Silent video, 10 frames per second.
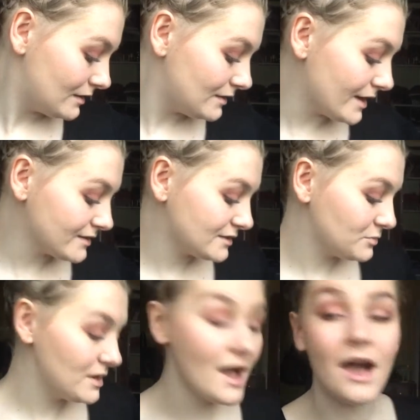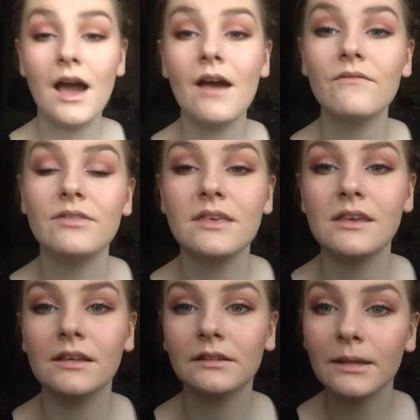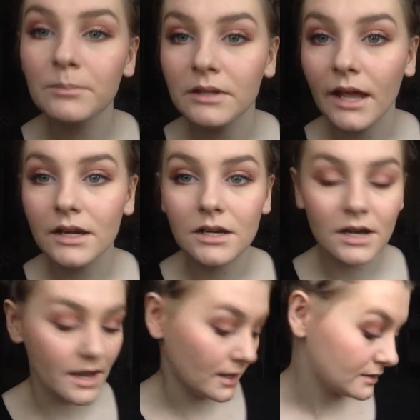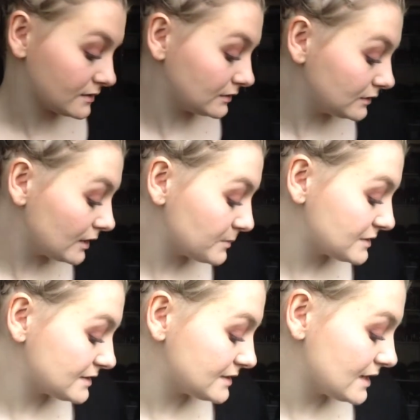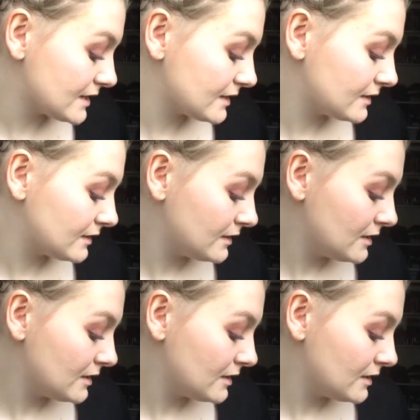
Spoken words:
Next we have the lip liner and lipstick.